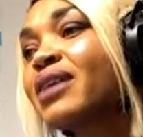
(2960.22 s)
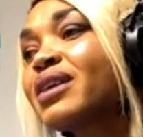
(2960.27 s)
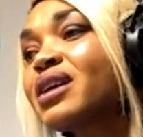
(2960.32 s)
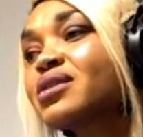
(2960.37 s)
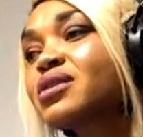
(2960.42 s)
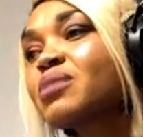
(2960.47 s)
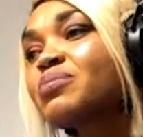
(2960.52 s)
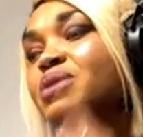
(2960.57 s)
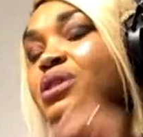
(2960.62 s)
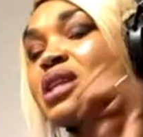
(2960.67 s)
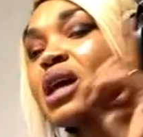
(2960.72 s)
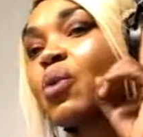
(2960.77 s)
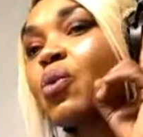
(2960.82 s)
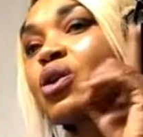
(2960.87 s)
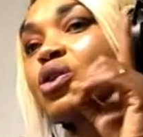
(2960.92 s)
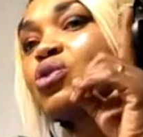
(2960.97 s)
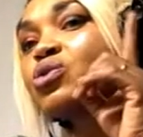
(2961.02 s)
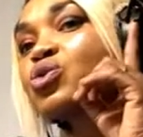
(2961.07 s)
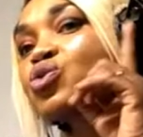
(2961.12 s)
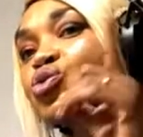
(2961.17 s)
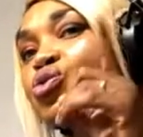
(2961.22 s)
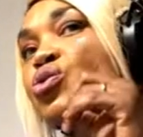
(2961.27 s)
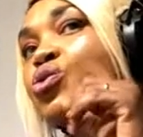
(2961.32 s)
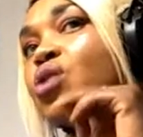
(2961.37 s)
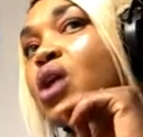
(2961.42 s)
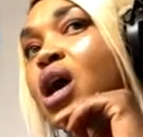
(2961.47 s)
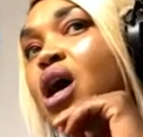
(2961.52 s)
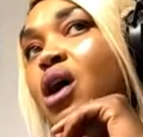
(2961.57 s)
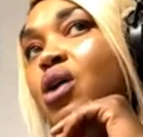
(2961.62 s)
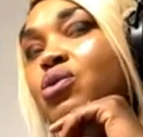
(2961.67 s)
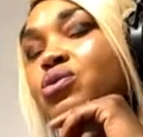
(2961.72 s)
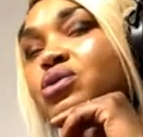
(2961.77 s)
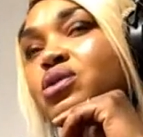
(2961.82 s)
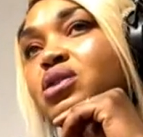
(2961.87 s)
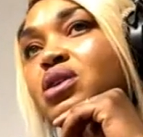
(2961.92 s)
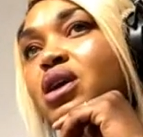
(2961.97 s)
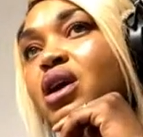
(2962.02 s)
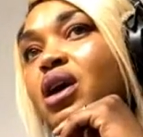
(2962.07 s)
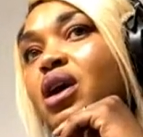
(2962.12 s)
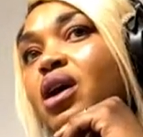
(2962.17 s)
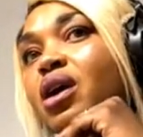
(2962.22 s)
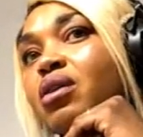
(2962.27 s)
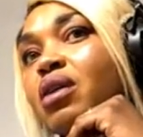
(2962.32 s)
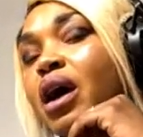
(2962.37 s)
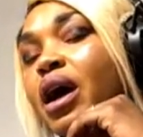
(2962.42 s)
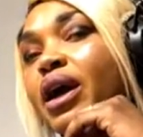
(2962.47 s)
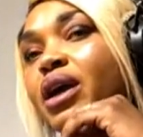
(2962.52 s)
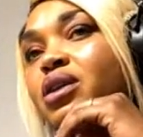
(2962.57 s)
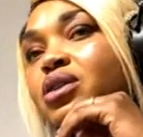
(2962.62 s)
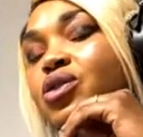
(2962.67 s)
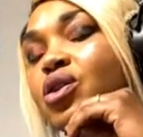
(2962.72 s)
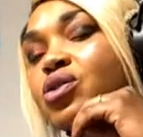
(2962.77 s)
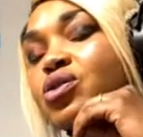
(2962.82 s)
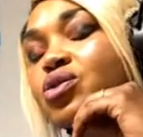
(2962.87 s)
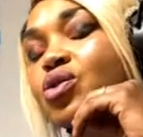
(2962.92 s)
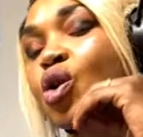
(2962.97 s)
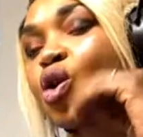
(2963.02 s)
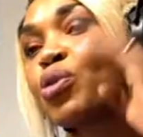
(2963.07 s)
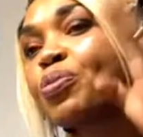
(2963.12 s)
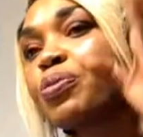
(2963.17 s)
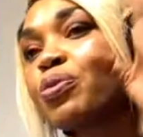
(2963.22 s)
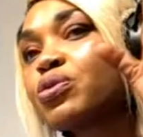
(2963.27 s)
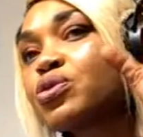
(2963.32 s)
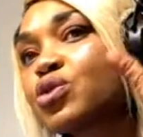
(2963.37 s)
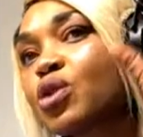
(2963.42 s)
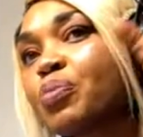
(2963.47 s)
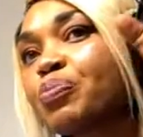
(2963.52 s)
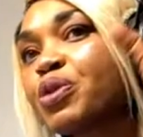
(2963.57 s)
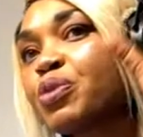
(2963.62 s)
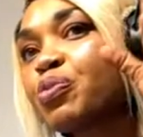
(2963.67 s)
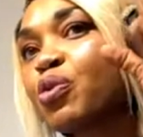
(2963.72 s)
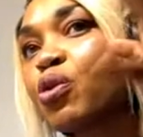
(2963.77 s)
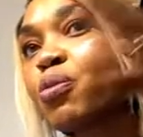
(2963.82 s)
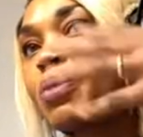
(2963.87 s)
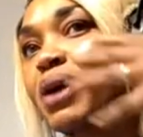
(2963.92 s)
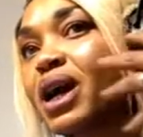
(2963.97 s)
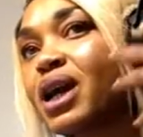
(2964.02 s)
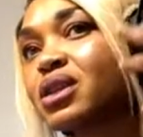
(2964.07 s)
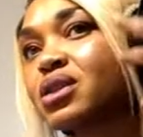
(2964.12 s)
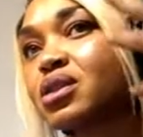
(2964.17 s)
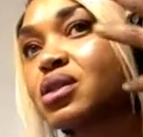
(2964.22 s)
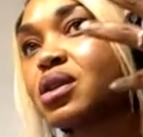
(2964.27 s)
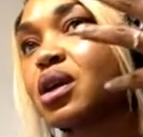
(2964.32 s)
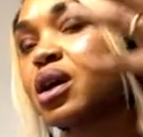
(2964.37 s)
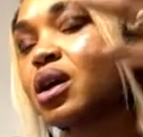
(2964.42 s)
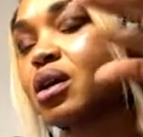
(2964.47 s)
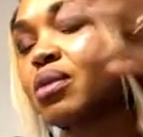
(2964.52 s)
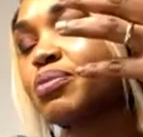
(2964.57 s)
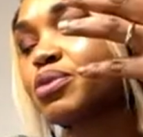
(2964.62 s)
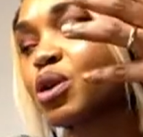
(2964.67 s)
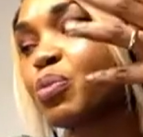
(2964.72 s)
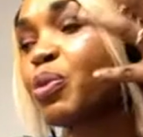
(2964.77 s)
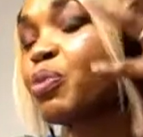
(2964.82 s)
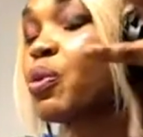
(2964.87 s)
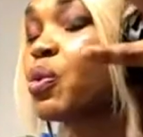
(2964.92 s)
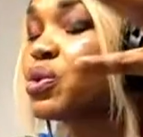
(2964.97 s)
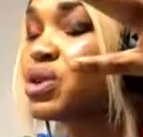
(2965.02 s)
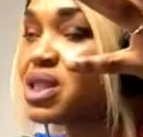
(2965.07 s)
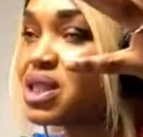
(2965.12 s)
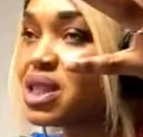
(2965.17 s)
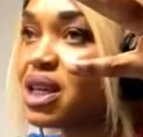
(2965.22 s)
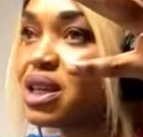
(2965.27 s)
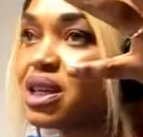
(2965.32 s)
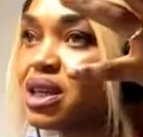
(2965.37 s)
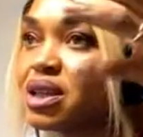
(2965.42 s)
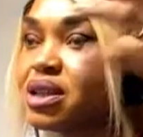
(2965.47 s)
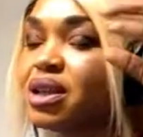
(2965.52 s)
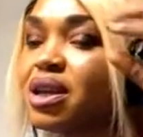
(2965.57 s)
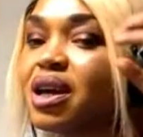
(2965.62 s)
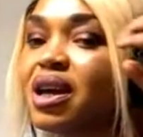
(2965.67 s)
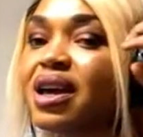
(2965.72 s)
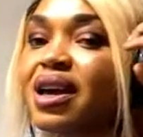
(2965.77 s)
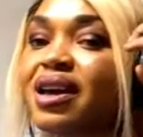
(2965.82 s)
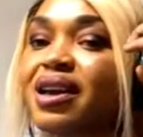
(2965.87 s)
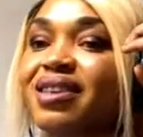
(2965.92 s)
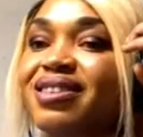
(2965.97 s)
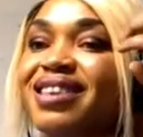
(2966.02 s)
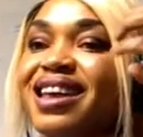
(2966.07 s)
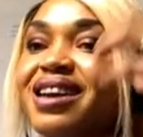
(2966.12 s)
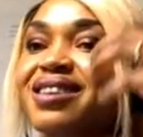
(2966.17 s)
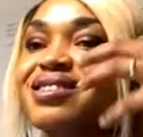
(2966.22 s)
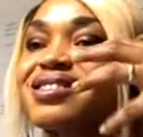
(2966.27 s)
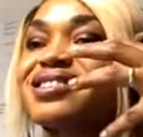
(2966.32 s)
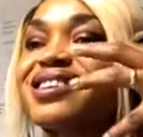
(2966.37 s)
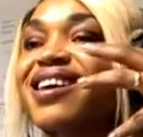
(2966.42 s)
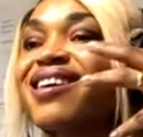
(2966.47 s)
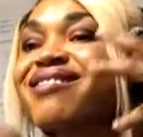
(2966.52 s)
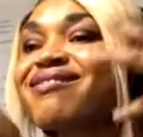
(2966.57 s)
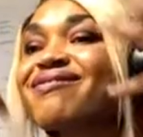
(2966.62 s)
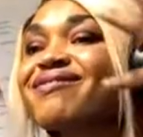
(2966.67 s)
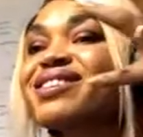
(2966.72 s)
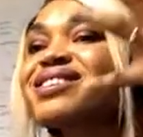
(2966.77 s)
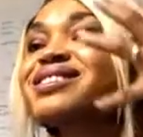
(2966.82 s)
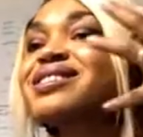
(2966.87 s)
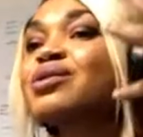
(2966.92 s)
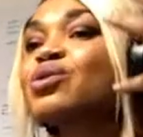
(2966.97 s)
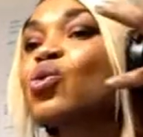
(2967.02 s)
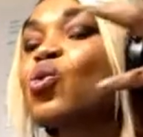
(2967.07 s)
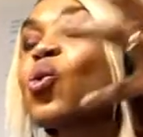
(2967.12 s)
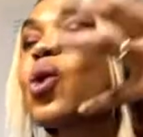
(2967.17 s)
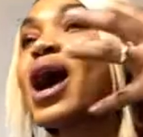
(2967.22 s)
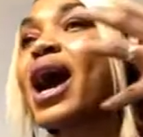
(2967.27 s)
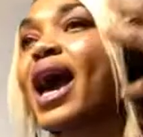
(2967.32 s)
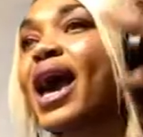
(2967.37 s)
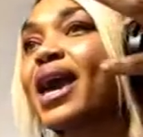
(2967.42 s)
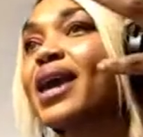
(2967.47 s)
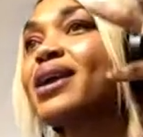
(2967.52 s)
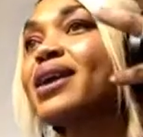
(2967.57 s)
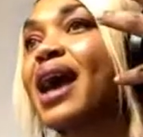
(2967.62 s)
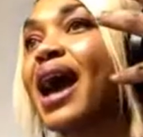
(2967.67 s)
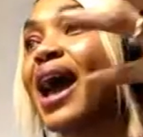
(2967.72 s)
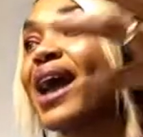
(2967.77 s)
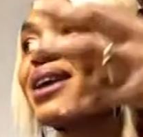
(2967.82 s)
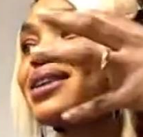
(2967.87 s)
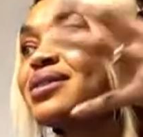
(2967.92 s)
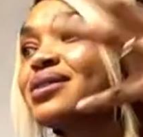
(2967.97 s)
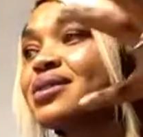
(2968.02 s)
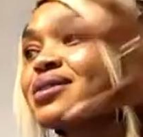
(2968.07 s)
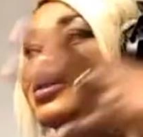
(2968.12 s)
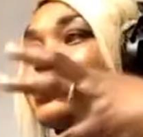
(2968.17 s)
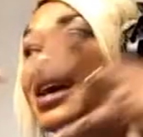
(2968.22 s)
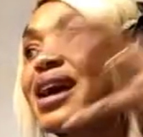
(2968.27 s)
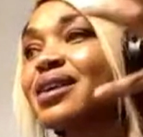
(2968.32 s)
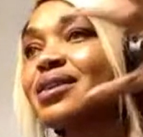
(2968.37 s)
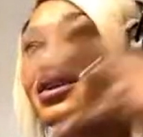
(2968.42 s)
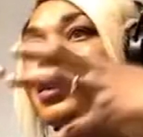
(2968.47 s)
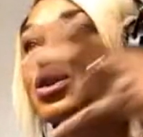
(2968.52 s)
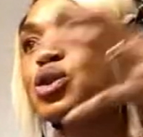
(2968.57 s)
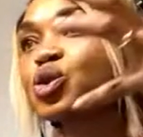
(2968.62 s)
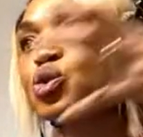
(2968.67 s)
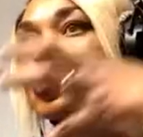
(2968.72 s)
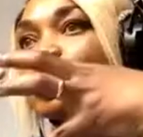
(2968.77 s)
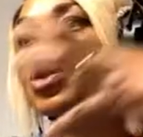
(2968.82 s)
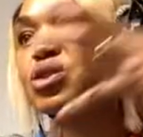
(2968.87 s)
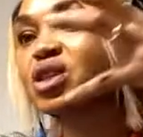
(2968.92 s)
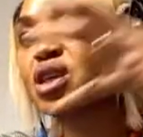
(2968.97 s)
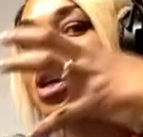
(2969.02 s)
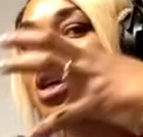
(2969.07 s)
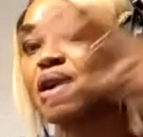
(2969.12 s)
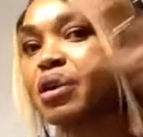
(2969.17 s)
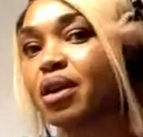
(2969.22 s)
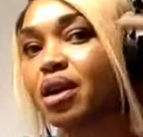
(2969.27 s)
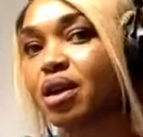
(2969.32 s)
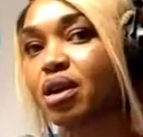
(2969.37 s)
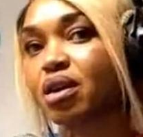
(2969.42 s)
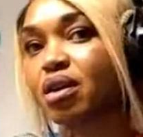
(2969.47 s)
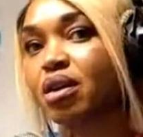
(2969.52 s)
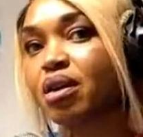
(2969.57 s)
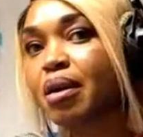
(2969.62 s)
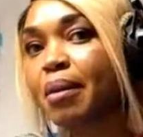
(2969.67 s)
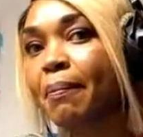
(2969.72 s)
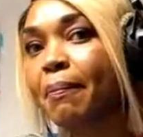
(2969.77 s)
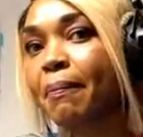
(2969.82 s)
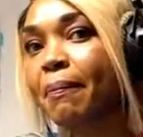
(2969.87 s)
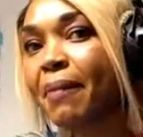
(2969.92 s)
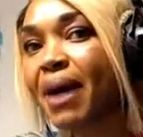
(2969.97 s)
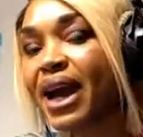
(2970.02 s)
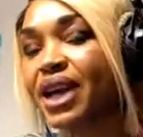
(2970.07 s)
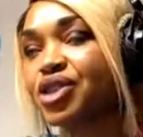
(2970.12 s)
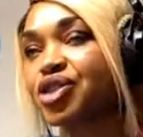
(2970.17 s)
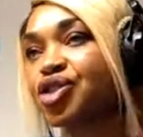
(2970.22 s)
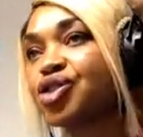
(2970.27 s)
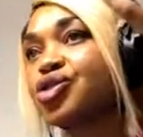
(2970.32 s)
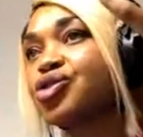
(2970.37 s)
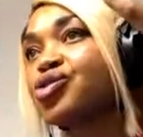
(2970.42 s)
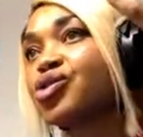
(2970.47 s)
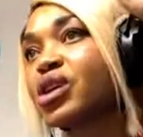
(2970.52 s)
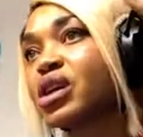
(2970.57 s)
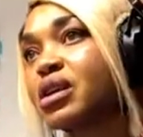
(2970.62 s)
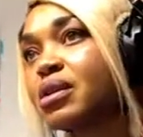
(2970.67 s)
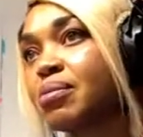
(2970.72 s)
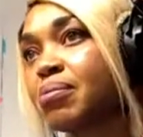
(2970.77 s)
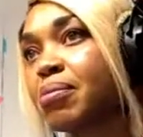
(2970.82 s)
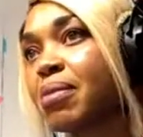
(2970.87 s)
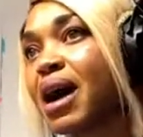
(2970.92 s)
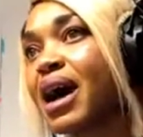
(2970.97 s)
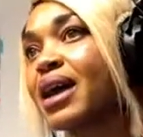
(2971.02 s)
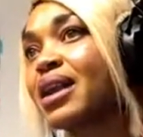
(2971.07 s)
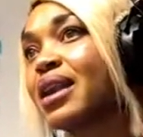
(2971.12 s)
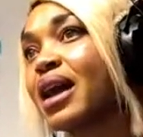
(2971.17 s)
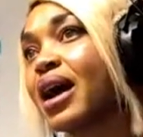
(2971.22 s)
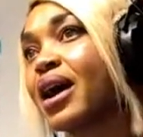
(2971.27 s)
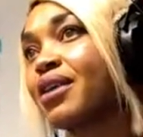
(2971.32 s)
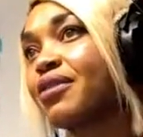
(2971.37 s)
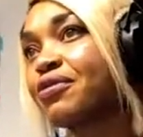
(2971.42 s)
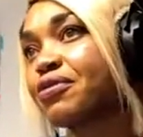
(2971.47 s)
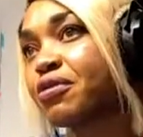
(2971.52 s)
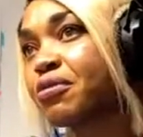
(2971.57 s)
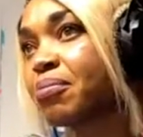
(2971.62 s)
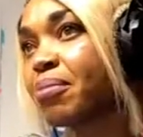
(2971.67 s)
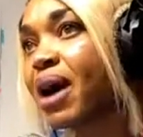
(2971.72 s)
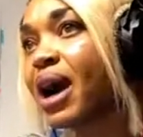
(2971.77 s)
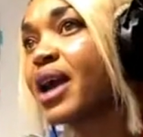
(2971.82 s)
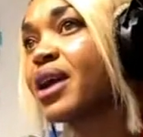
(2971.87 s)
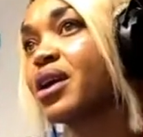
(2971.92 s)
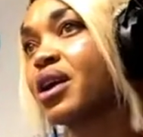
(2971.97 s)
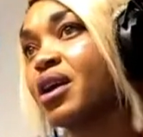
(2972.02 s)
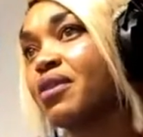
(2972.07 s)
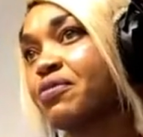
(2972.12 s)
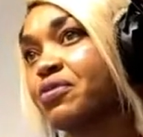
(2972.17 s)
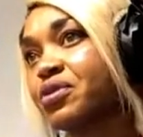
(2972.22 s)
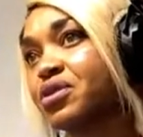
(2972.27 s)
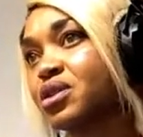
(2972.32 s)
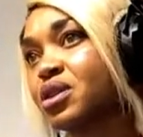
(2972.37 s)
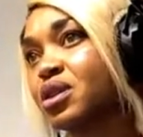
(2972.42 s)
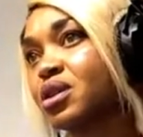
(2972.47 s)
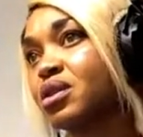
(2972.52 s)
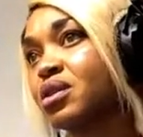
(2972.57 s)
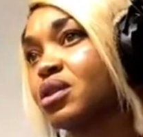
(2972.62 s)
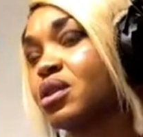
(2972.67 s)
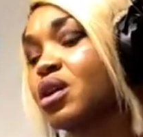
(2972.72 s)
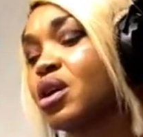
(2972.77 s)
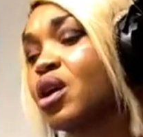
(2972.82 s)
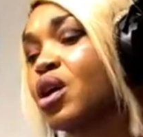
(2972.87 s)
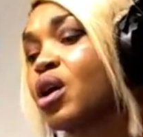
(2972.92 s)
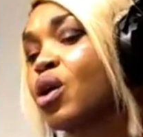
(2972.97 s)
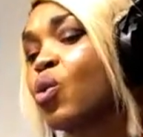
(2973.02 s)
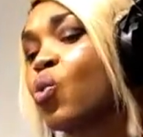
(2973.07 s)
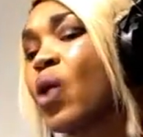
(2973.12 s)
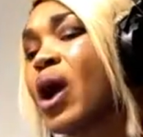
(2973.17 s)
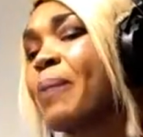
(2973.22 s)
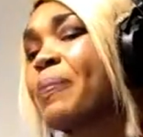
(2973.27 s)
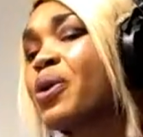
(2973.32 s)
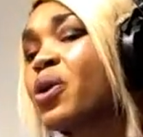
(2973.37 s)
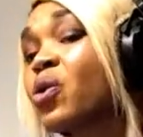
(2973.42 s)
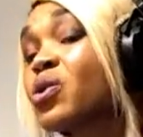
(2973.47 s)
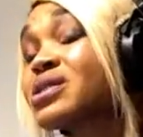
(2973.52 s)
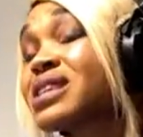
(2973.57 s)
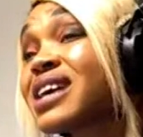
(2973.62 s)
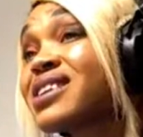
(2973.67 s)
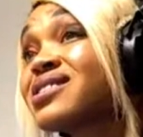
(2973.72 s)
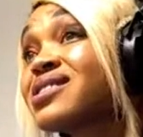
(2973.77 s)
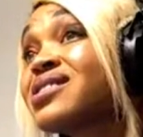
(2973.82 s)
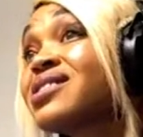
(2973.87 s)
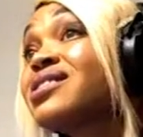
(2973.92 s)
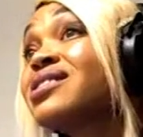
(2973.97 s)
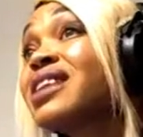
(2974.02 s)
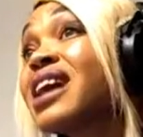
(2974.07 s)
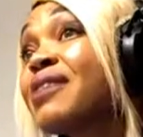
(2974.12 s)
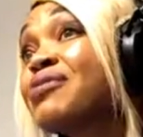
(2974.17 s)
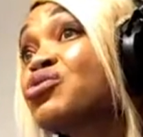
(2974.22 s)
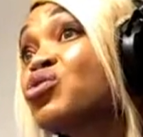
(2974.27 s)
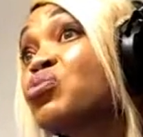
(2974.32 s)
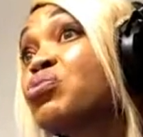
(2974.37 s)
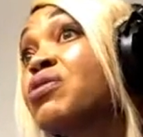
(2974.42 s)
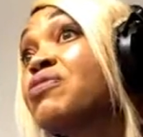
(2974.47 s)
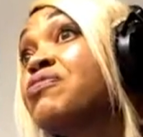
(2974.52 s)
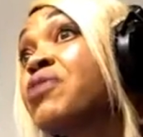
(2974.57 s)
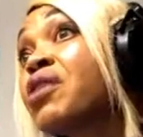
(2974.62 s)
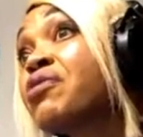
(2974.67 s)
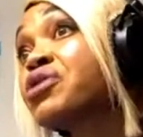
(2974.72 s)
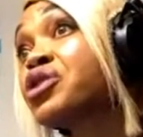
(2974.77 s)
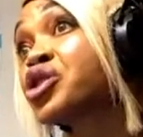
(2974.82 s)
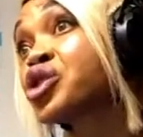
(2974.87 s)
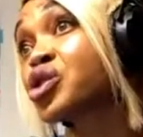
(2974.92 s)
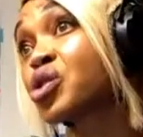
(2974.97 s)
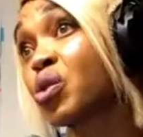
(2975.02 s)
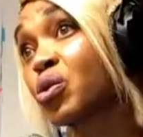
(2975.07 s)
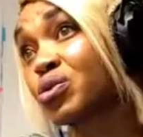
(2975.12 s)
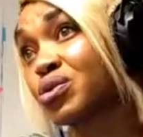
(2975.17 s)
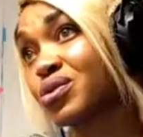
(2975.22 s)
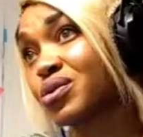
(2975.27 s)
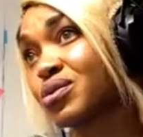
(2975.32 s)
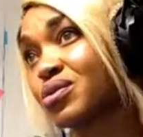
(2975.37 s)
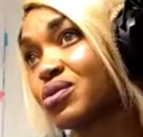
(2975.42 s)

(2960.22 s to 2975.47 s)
And there's something I want to throw out here. Yeah? I just hope some people will take it. There is a reason why I decided to say my children, my life, my everything. Why? Because I see life to be very short.